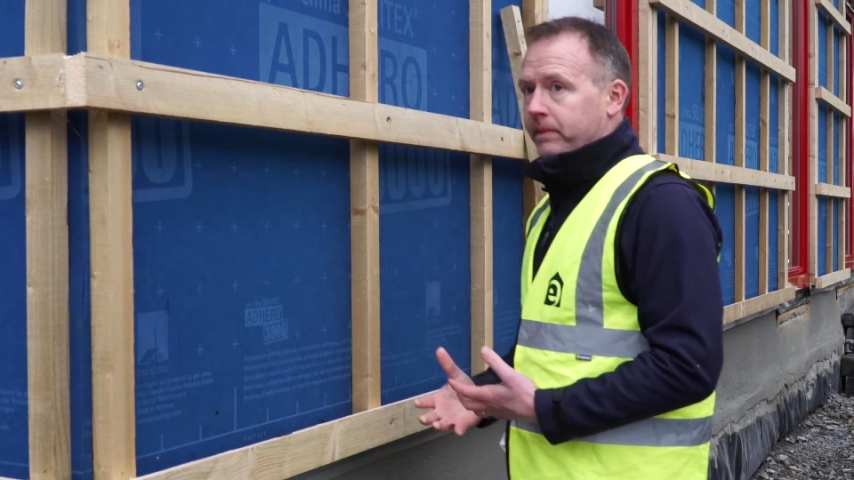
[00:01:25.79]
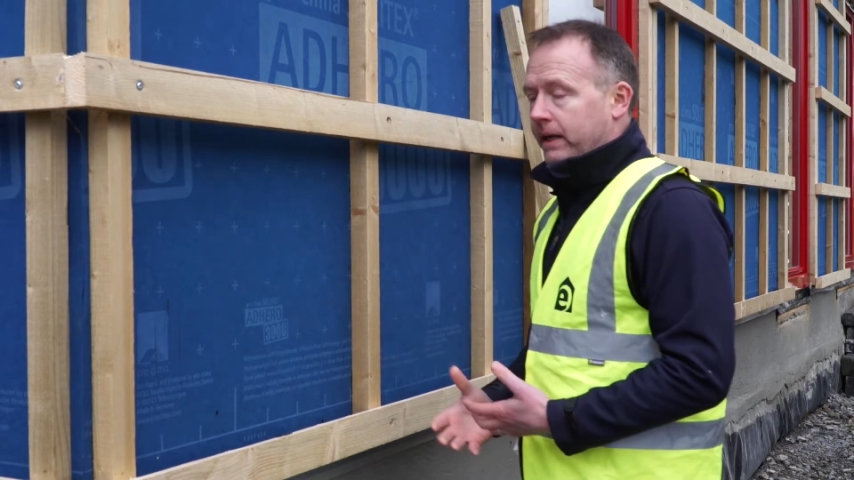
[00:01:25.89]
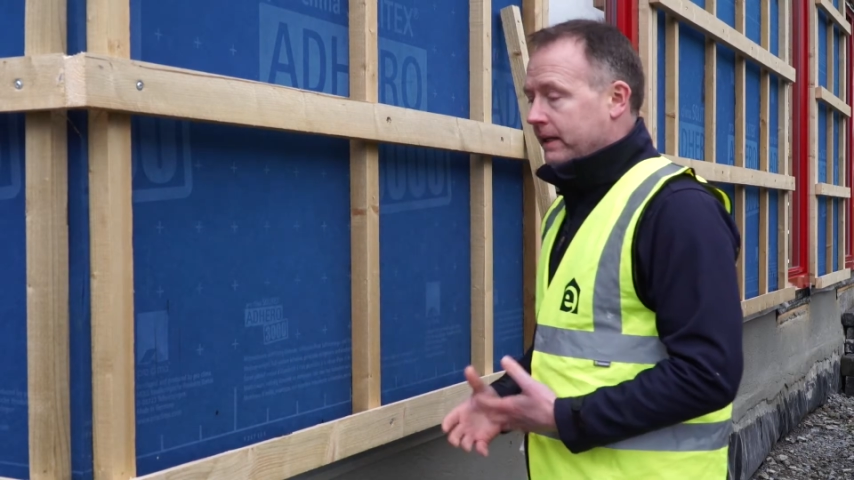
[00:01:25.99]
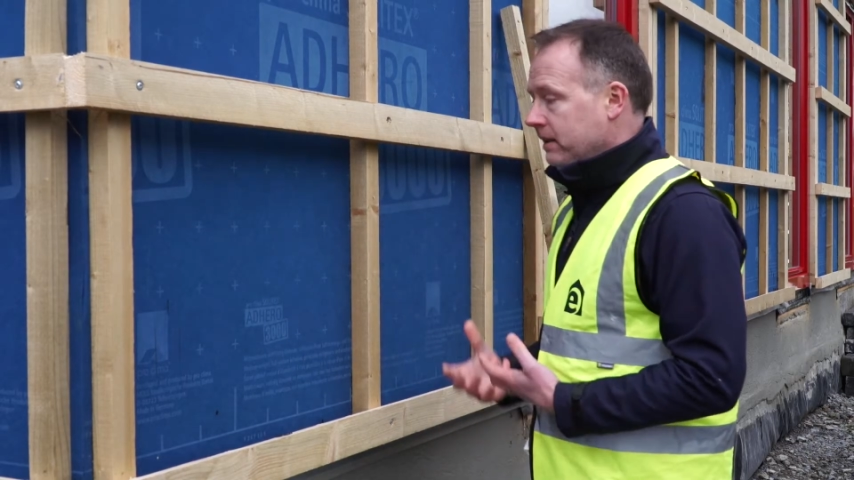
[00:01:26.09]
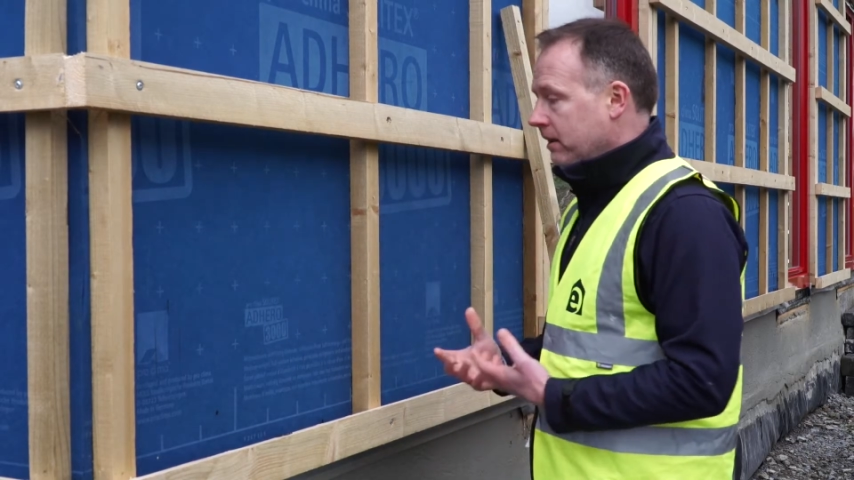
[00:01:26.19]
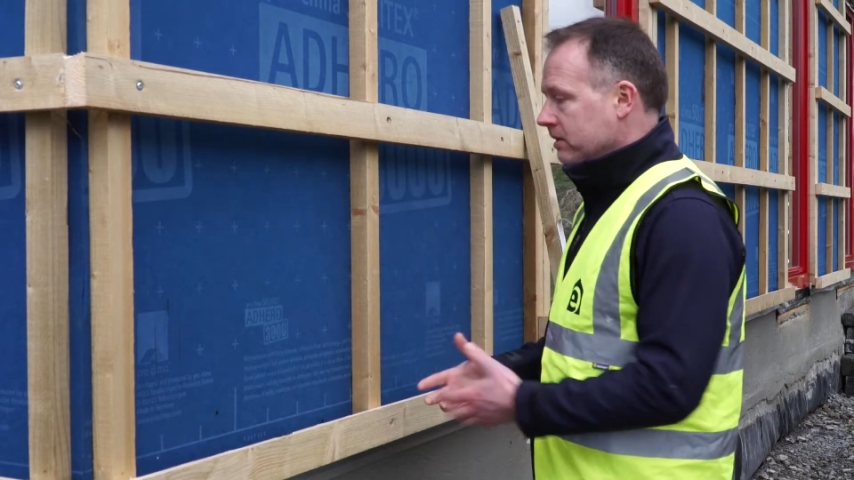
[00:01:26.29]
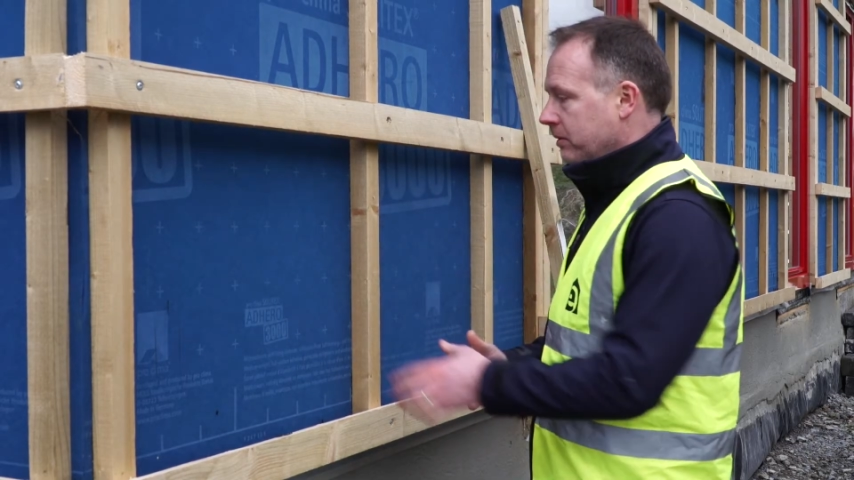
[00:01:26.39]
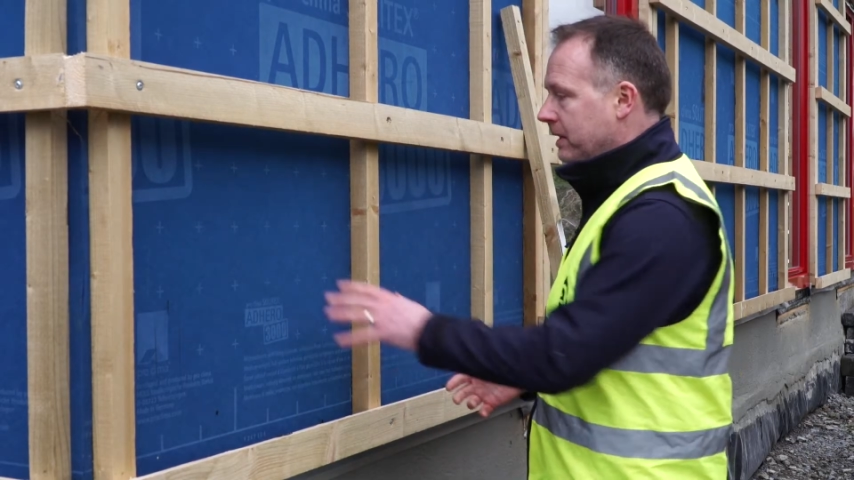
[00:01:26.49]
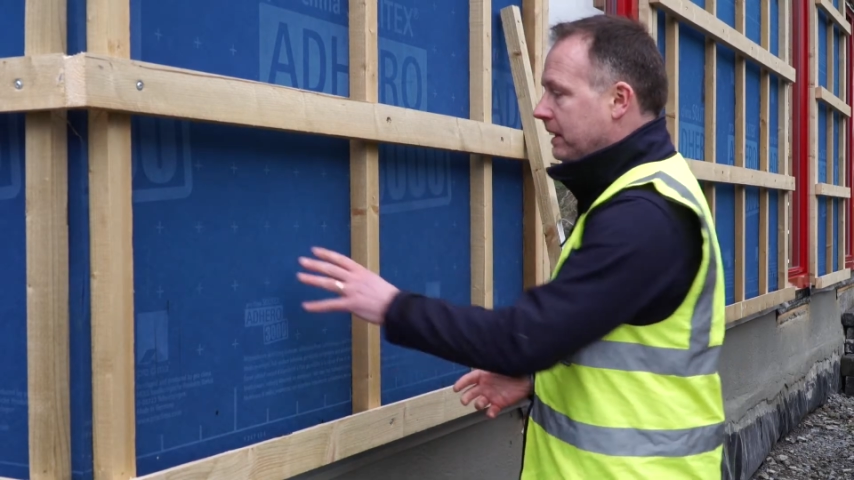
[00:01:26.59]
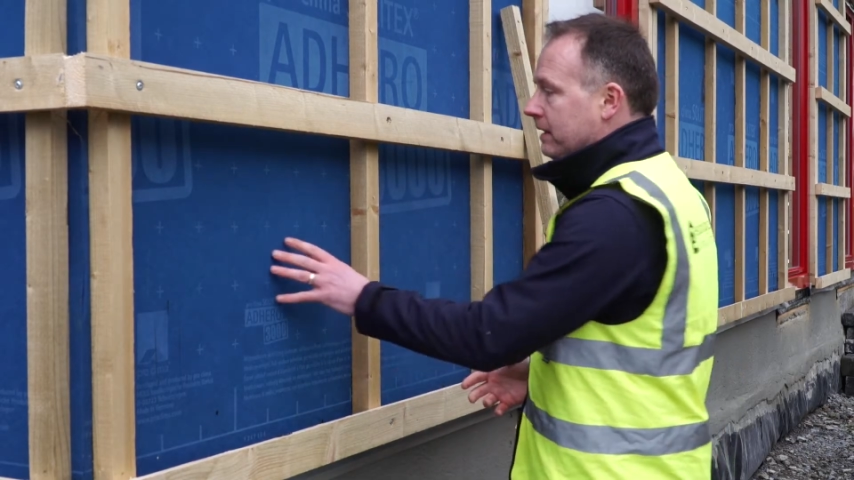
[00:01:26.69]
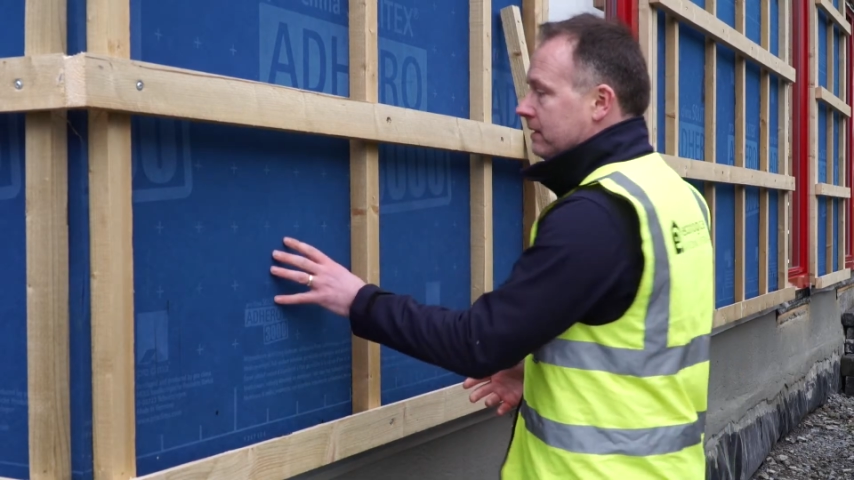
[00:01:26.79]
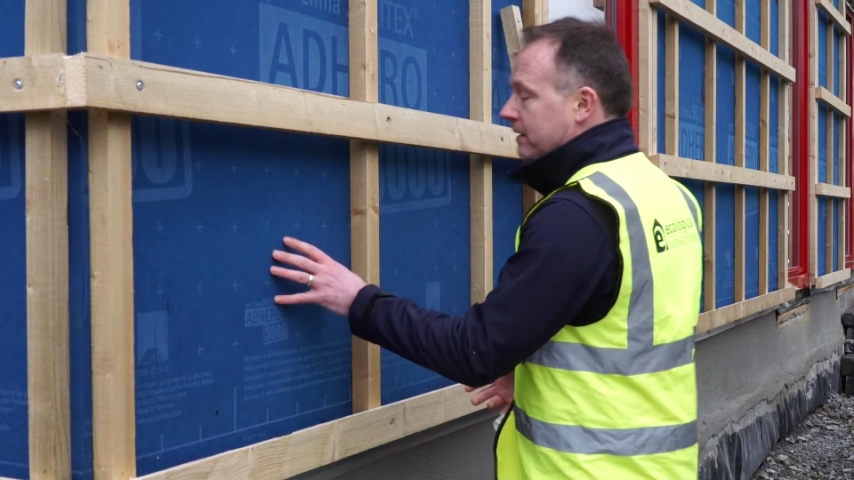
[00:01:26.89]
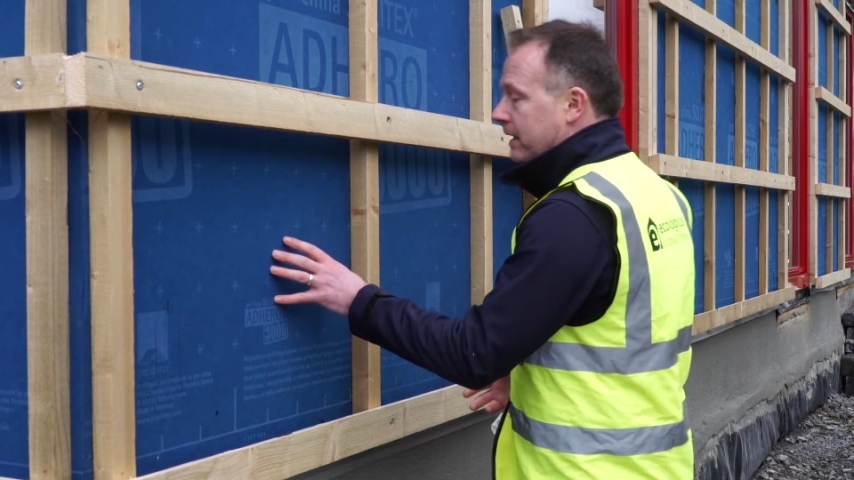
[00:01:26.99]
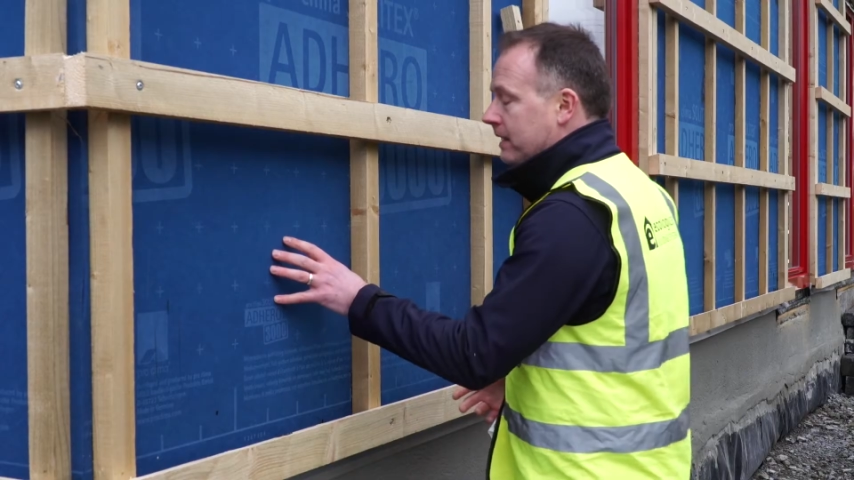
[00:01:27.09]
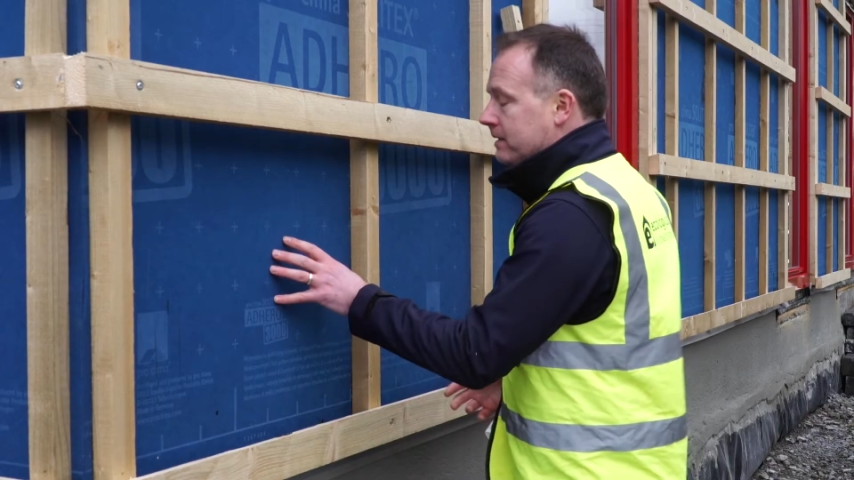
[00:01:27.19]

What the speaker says: It's also a nail